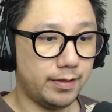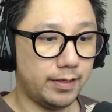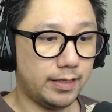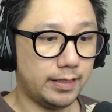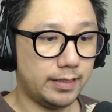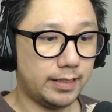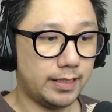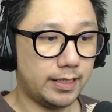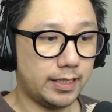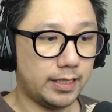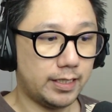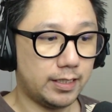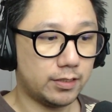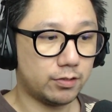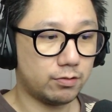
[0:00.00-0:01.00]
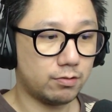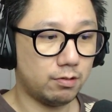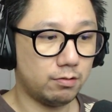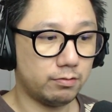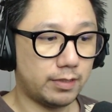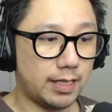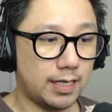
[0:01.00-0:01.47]
And then let's
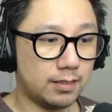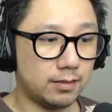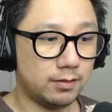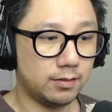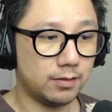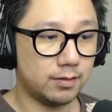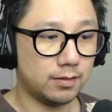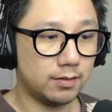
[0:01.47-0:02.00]
scroll down.